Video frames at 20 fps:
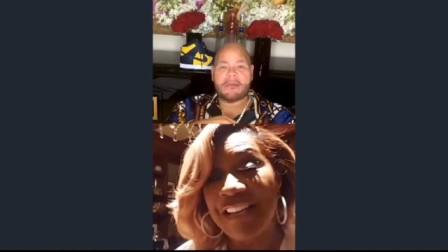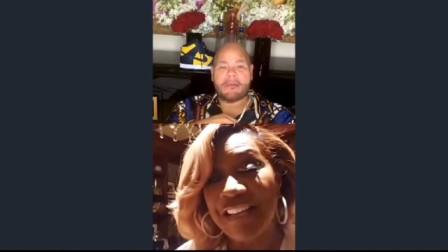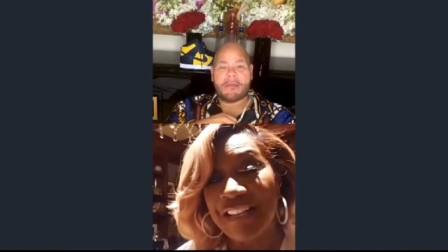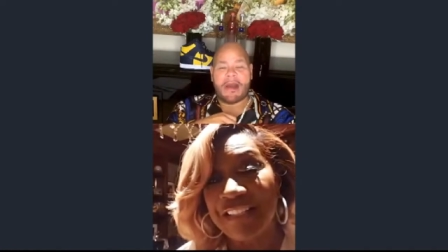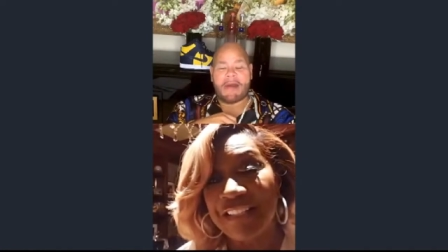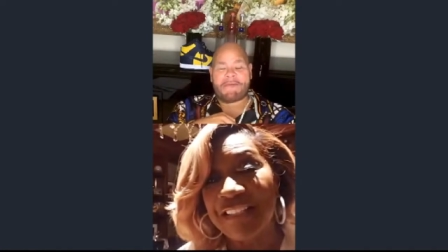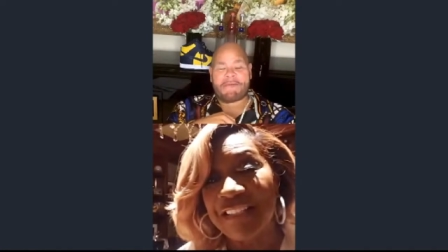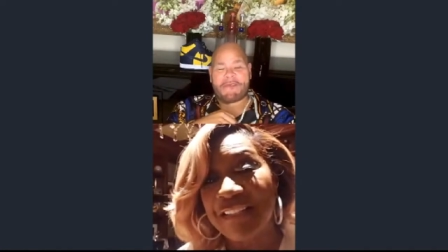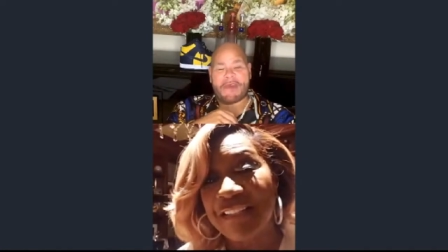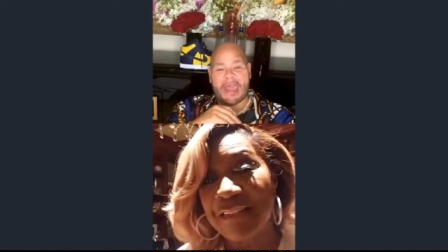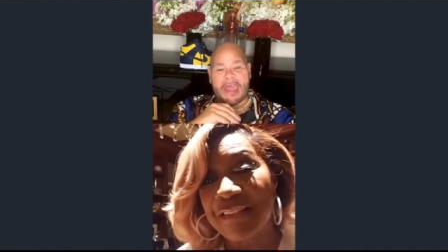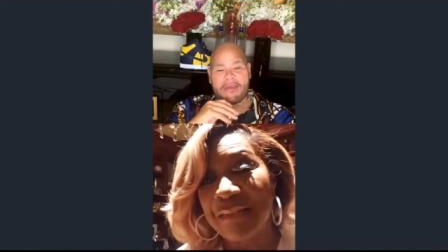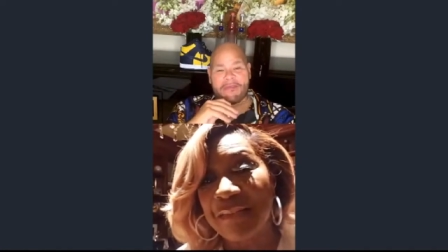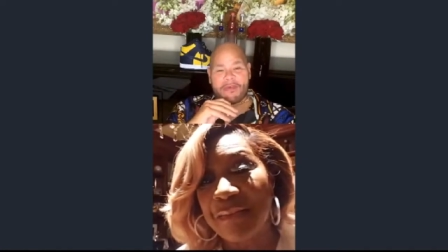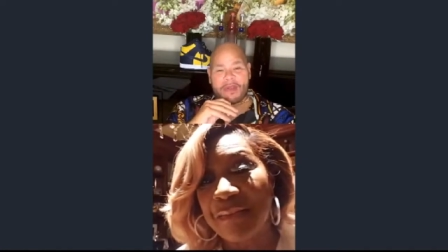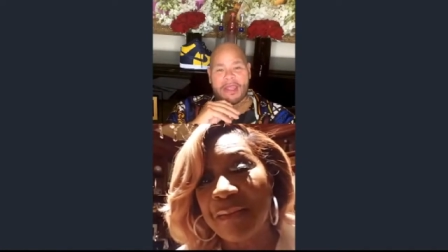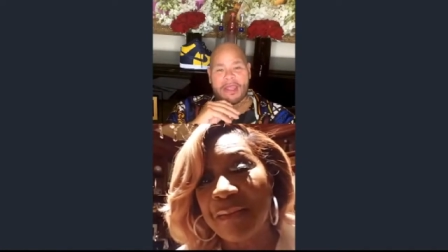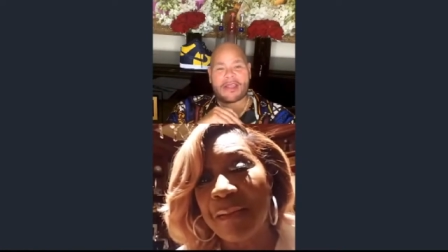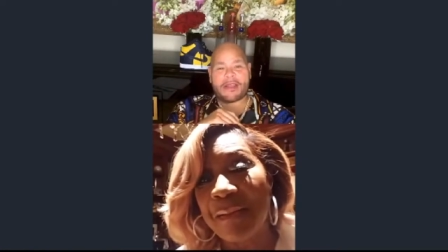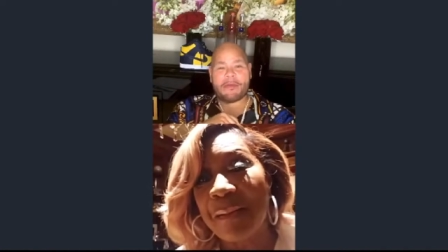my
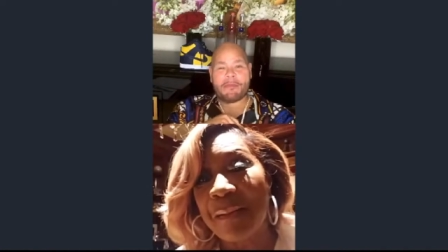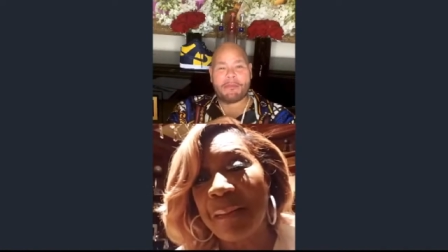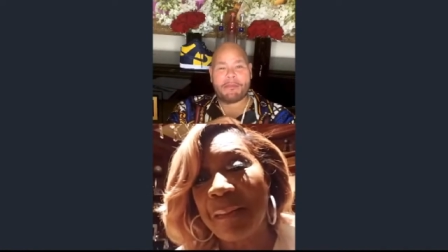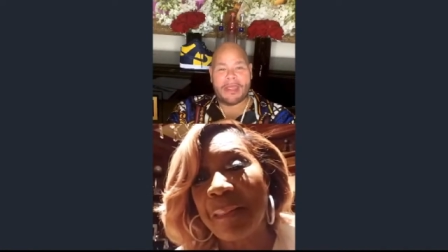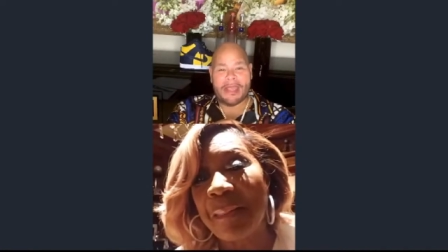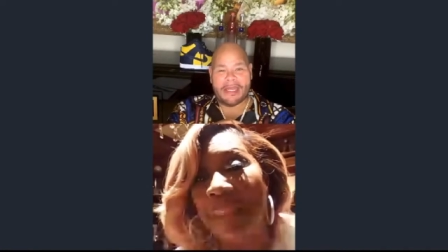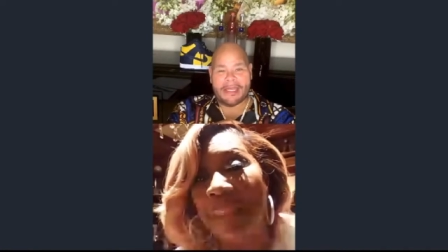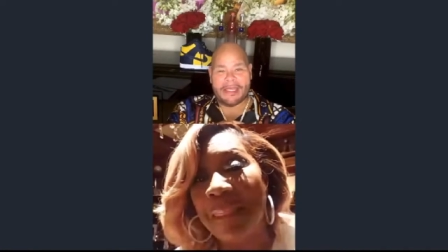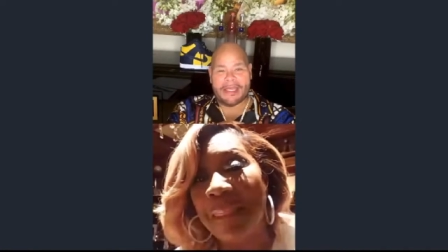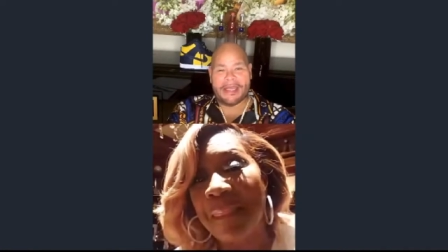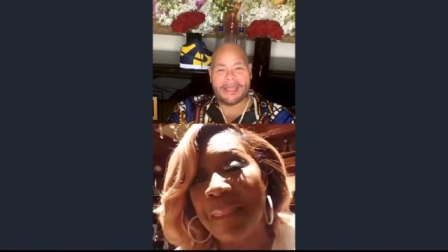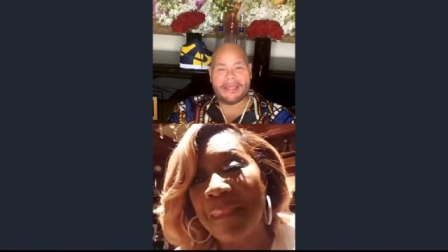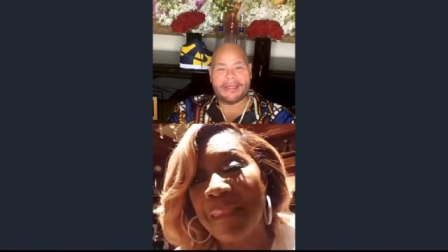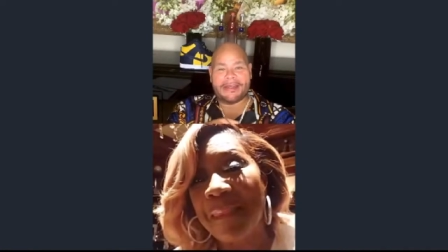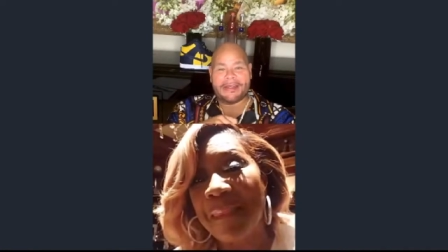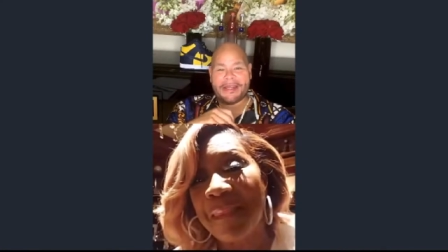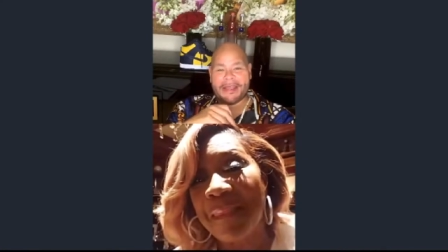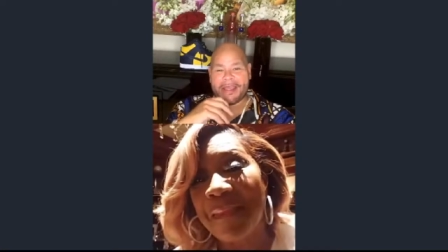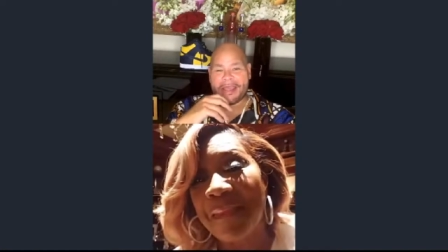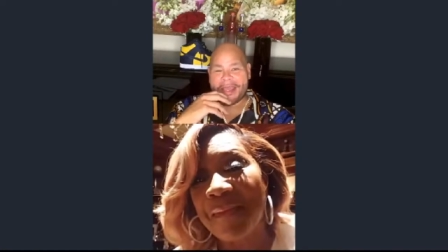favorite comedian
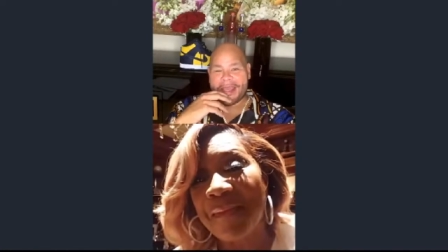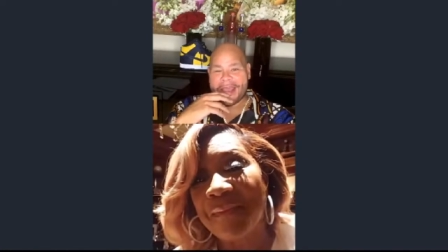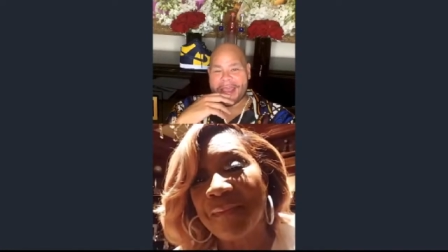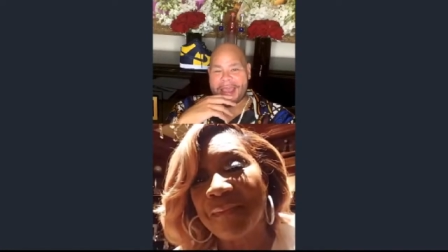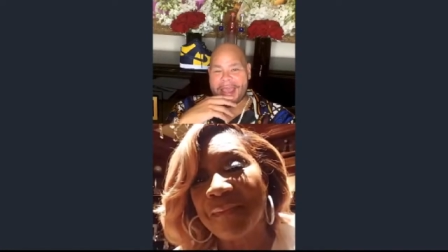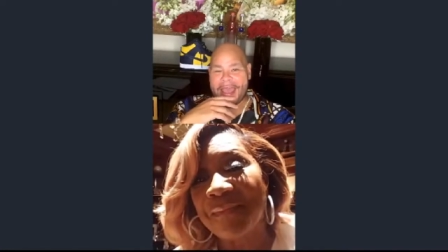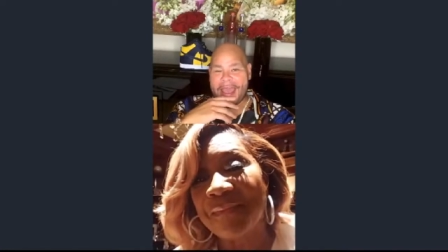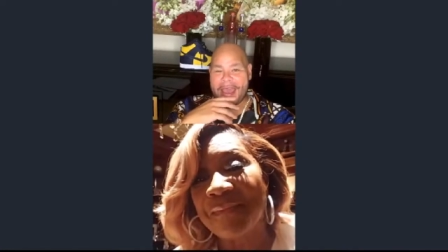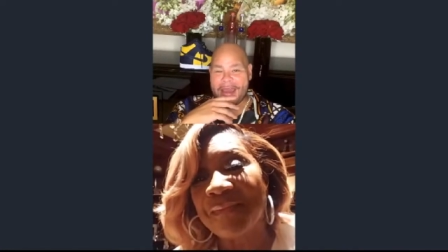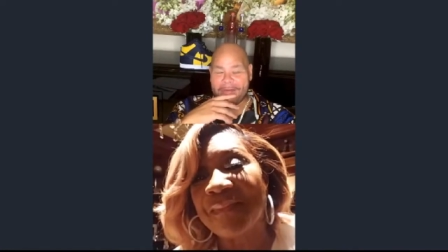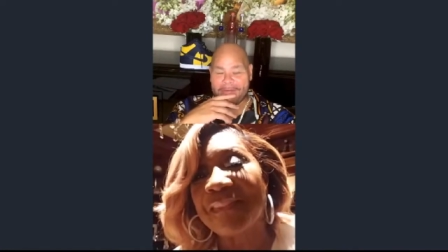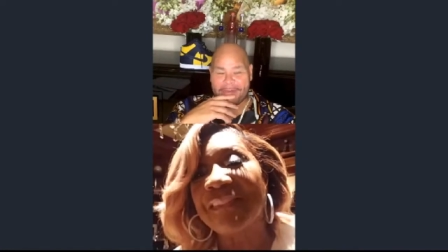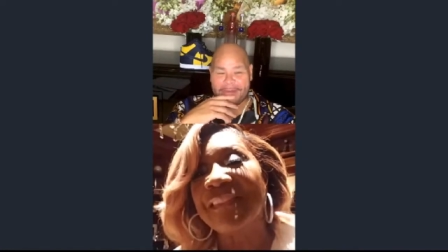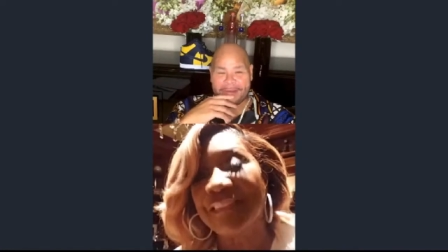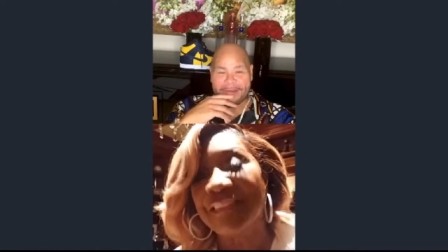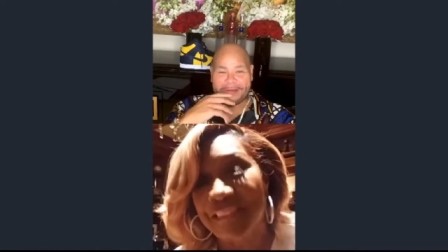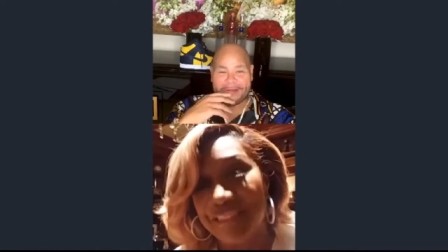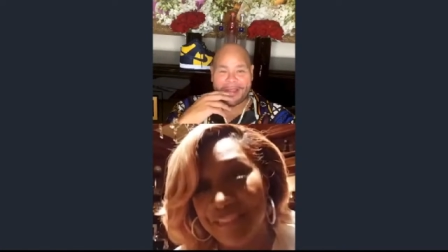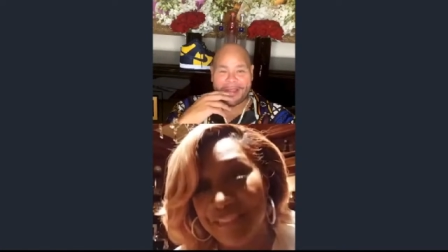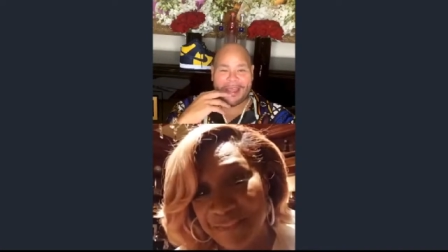ever.
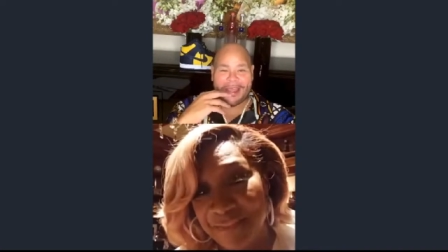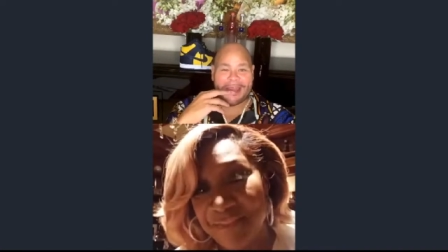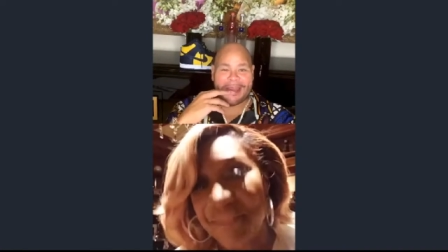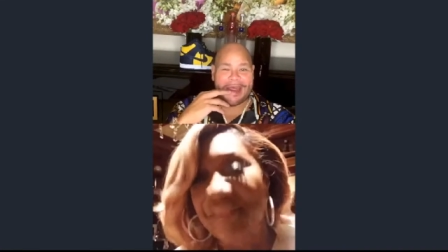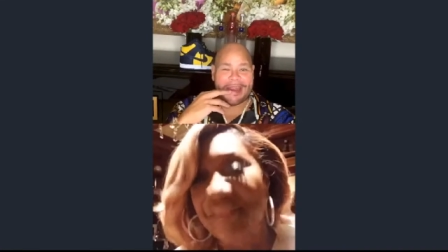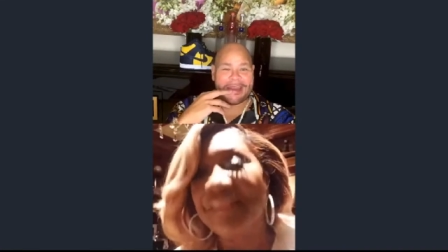And